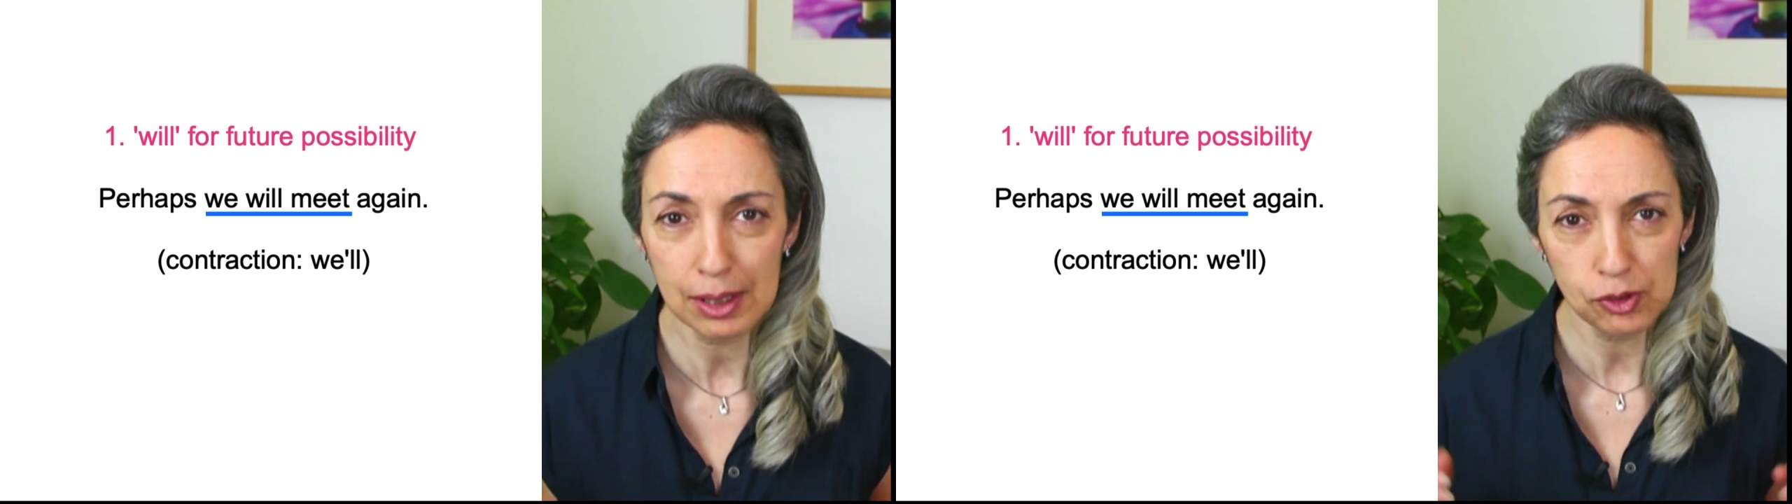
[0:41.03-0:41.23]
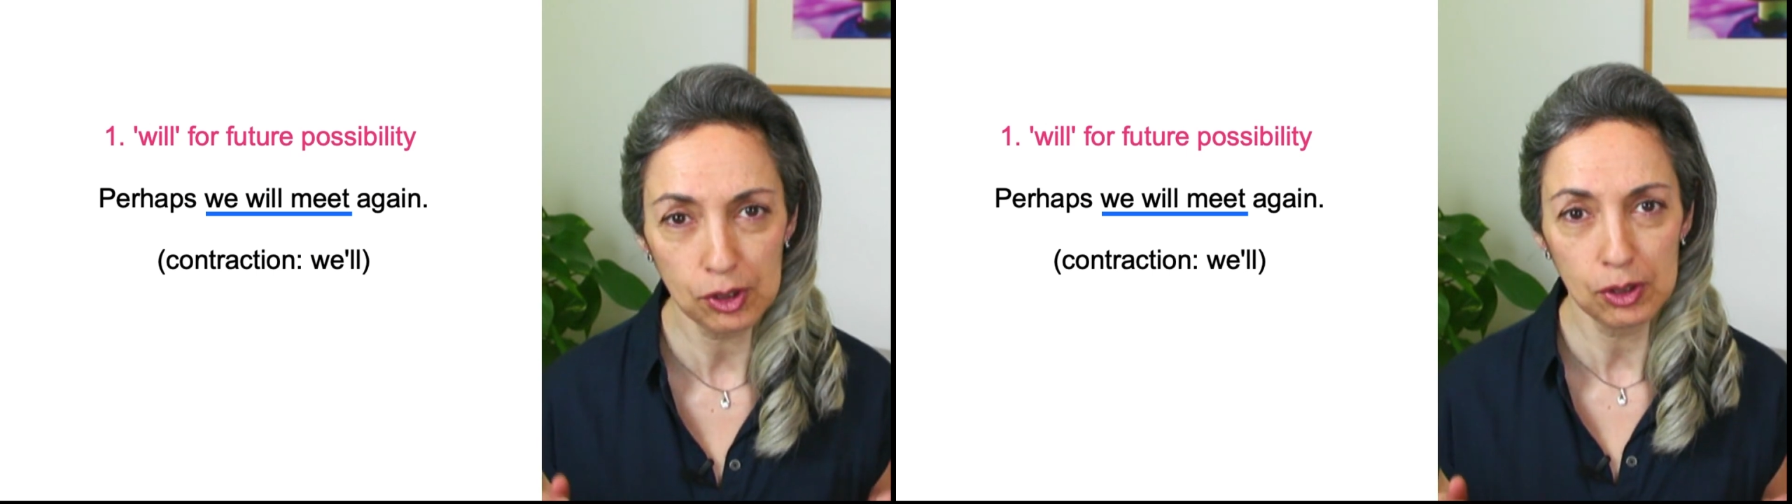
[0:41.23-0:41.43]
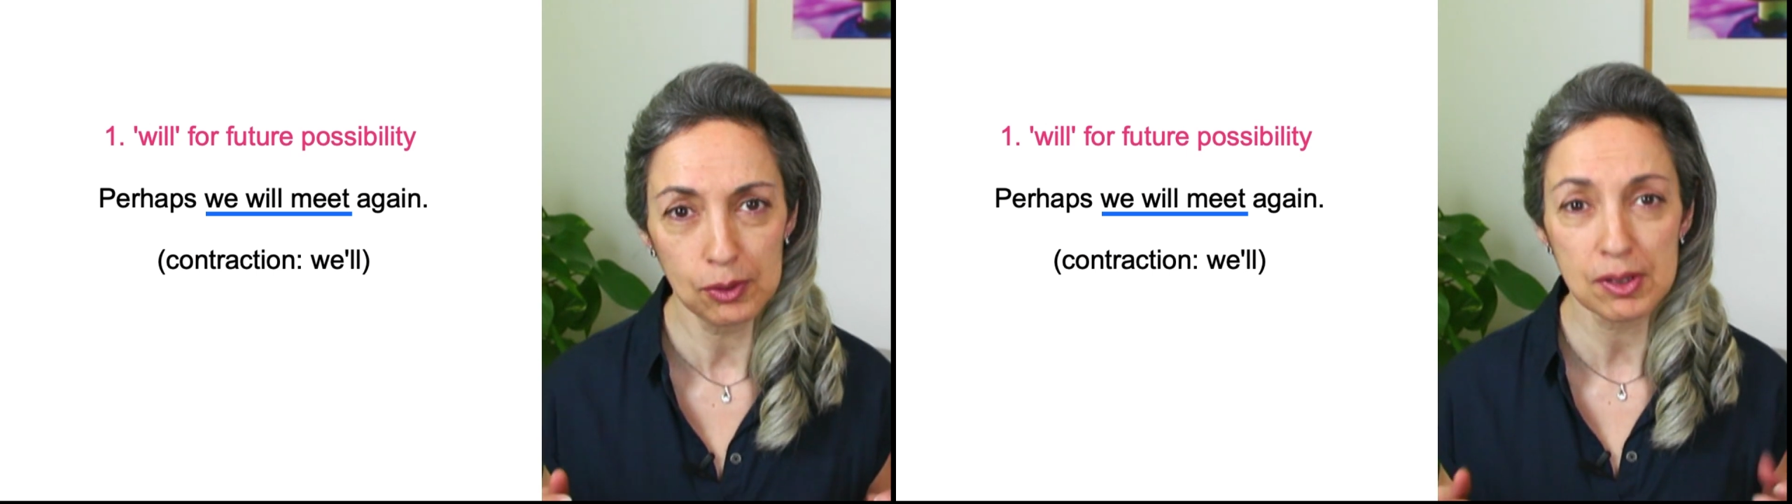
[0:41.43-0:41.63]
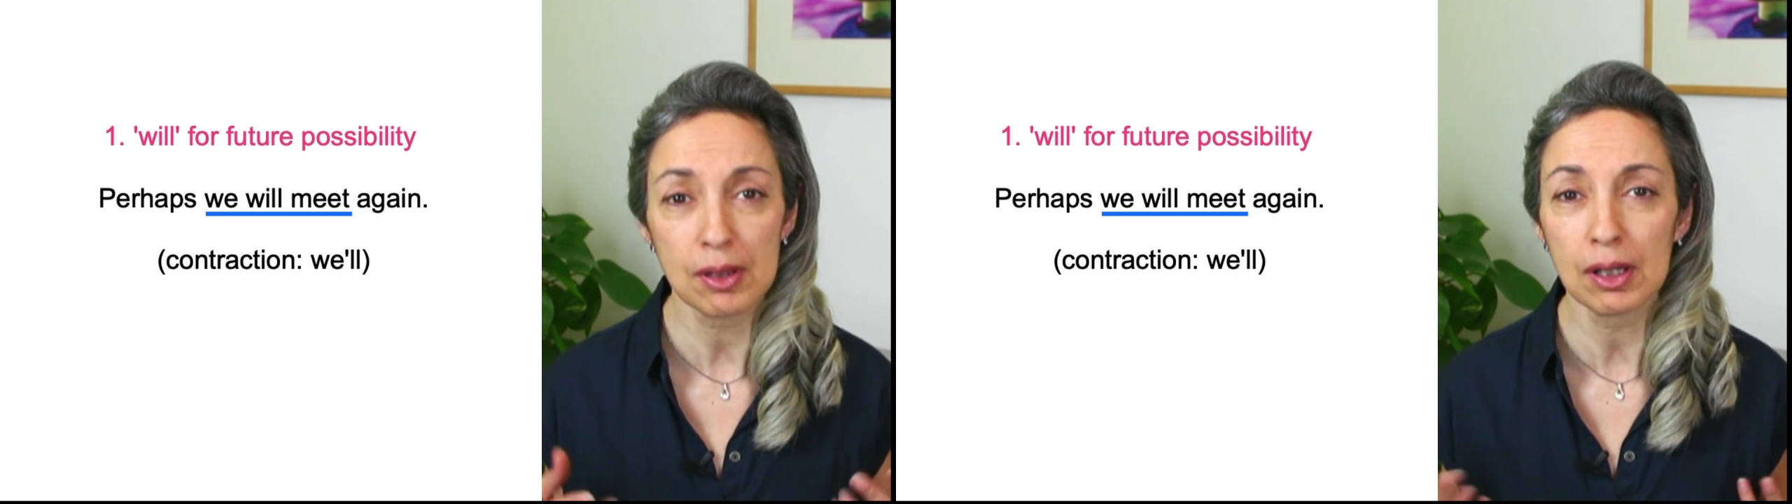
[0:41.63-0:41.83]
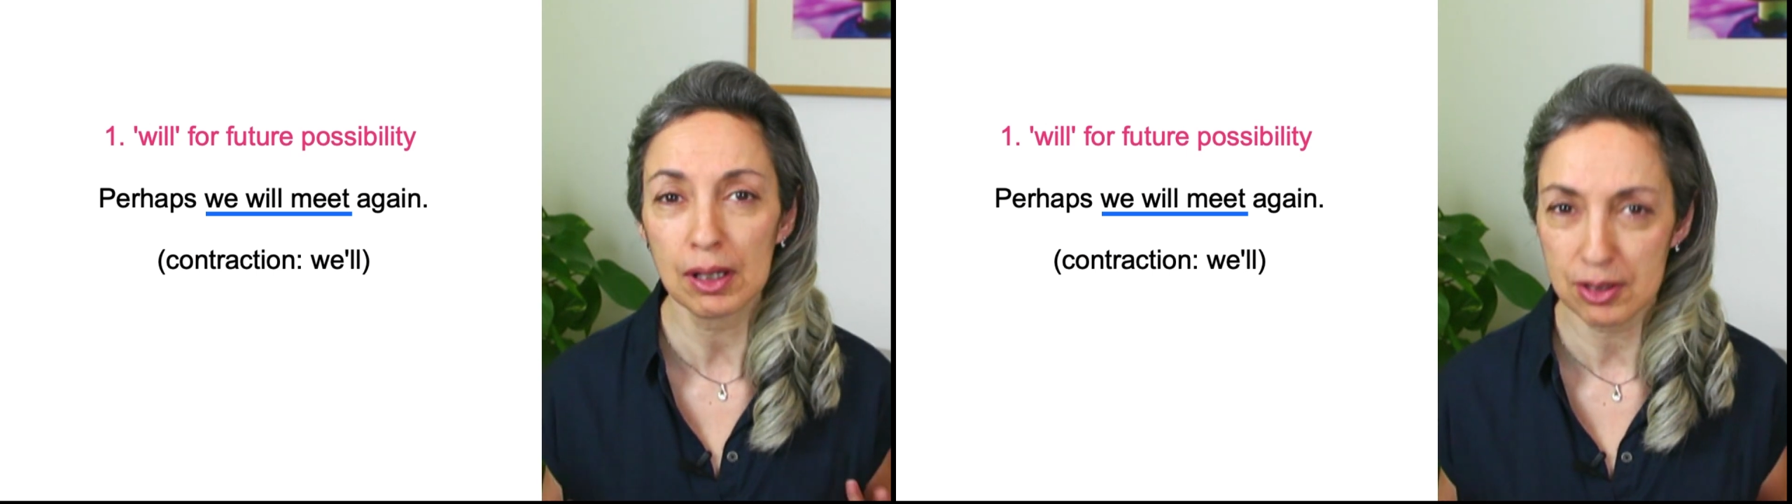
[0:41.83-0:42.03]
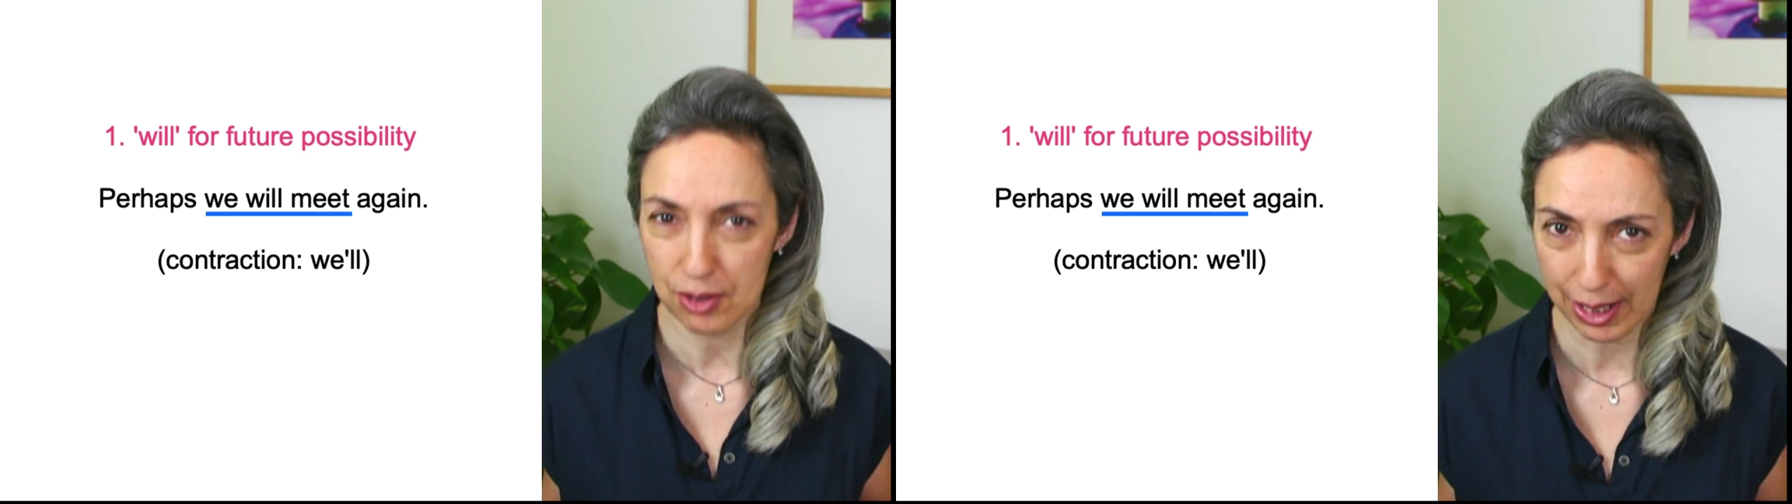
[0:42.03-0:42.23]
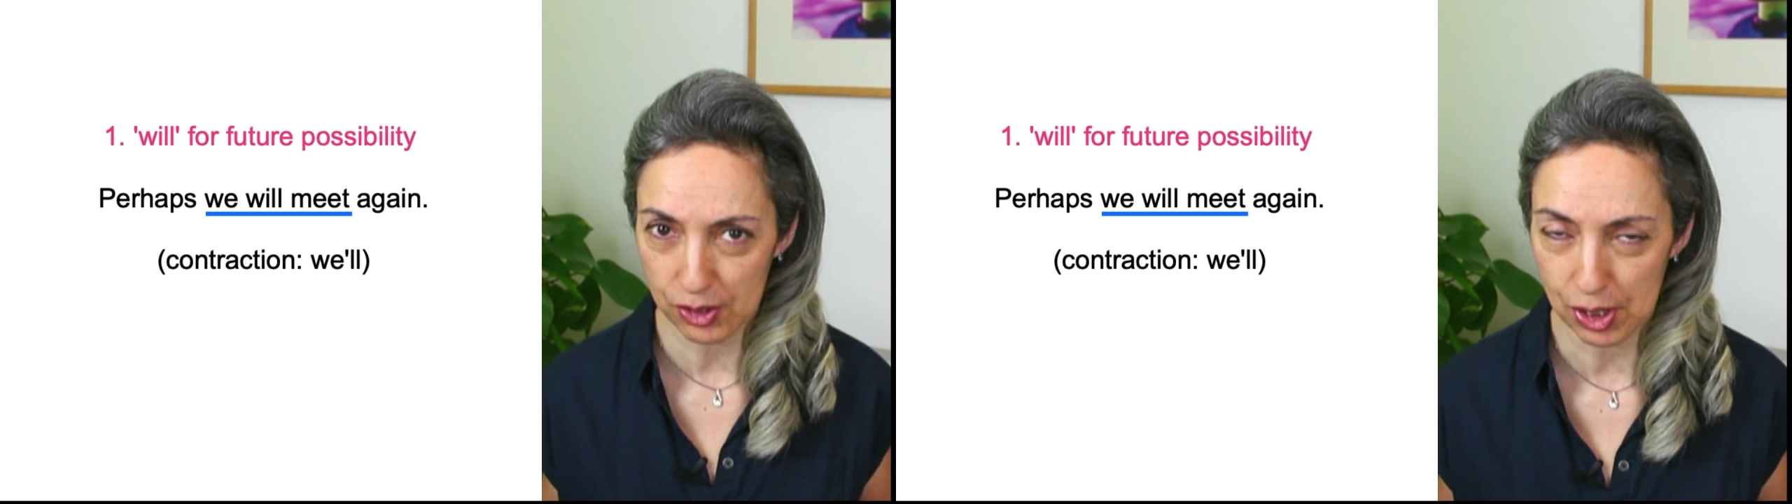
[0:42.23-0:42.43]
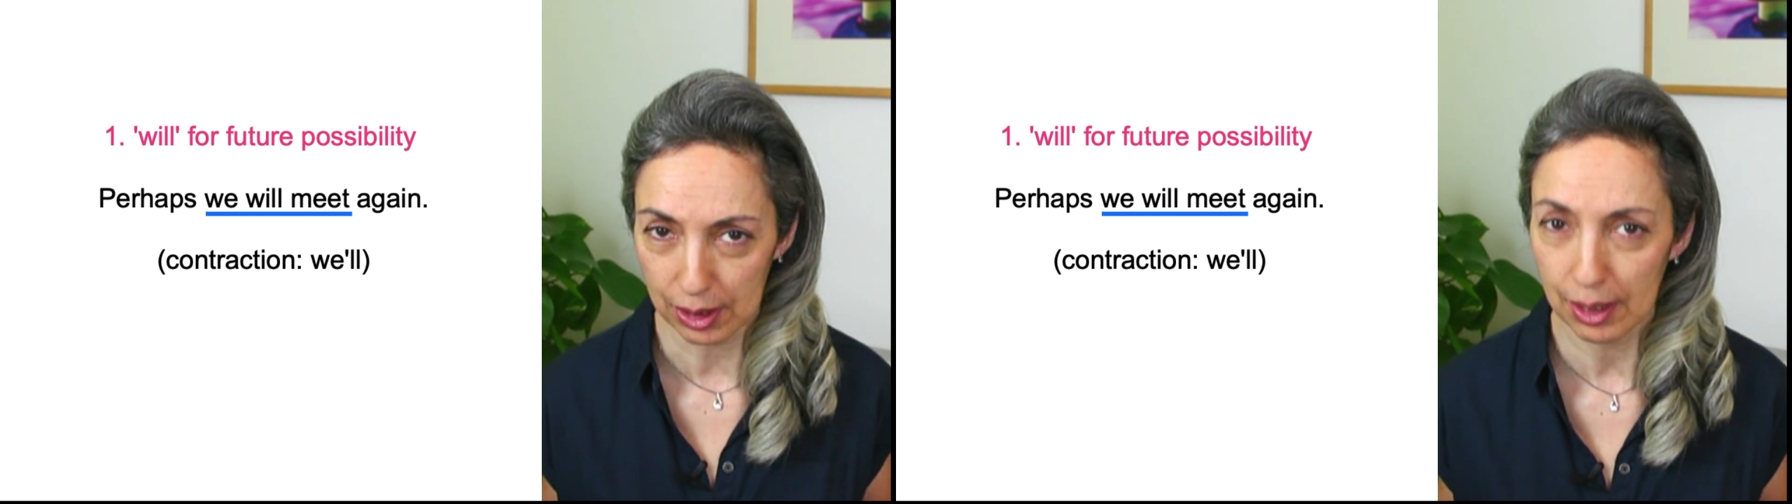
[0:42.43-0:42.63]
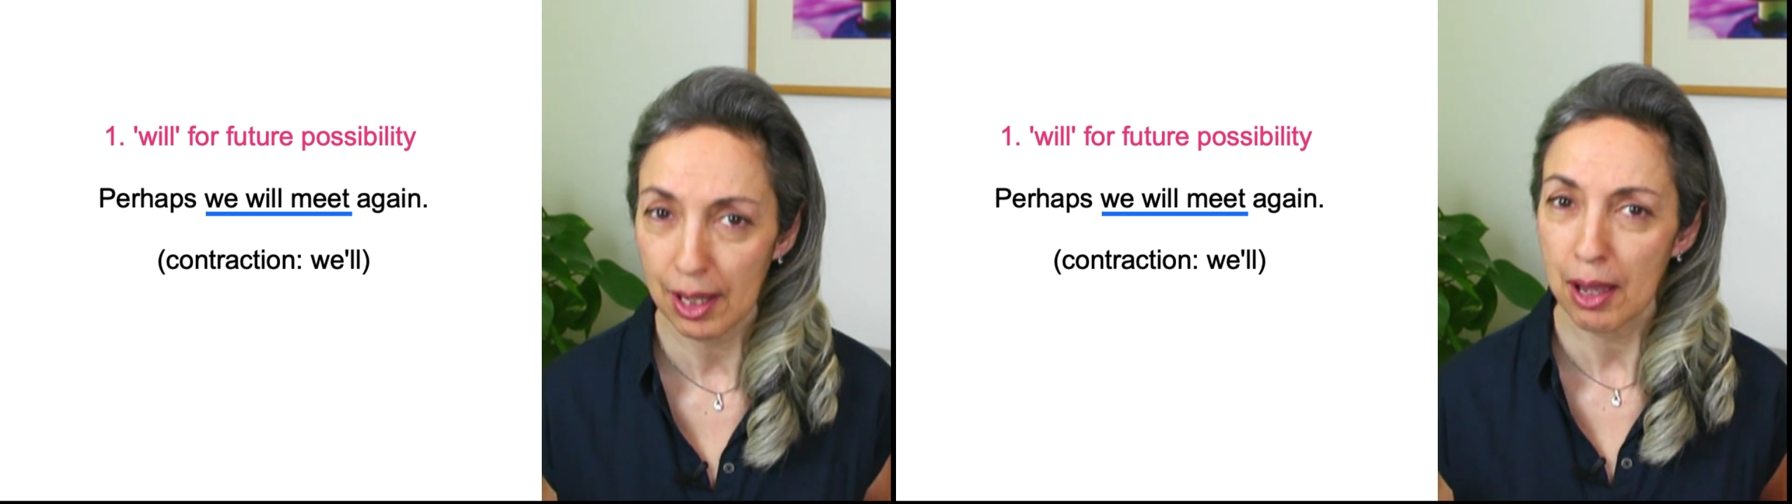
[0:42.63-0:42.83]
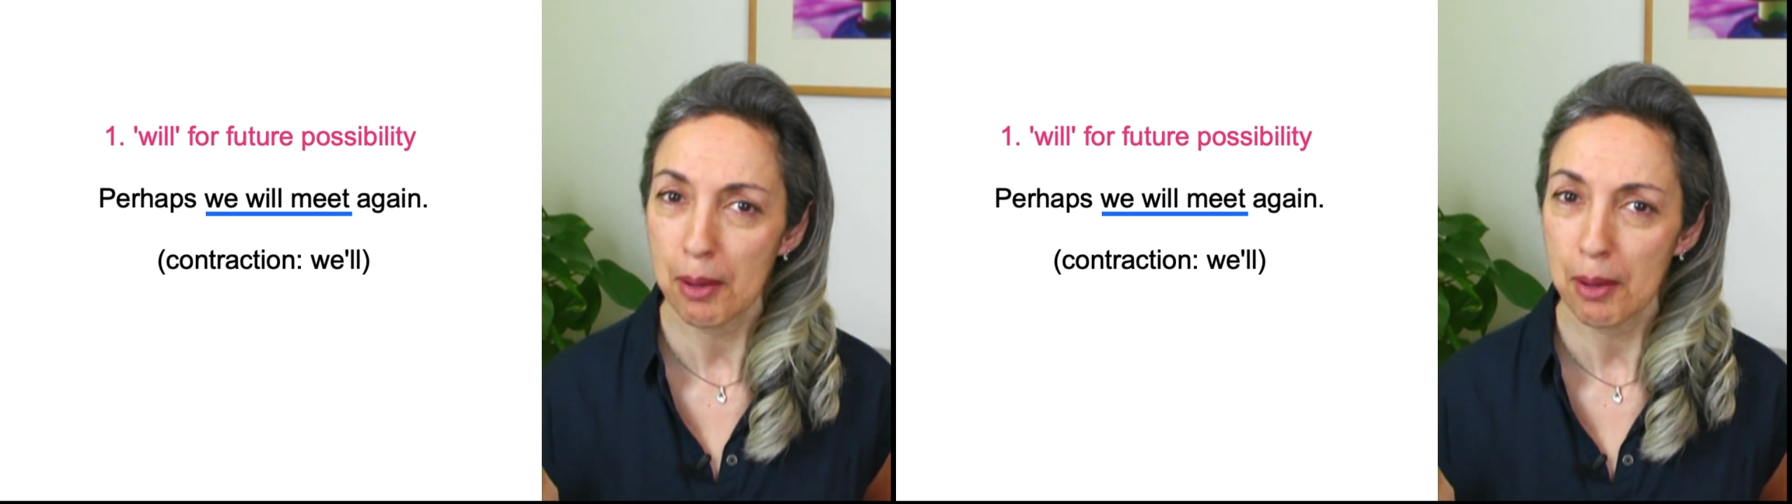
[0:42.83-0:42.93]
that you use the contraction,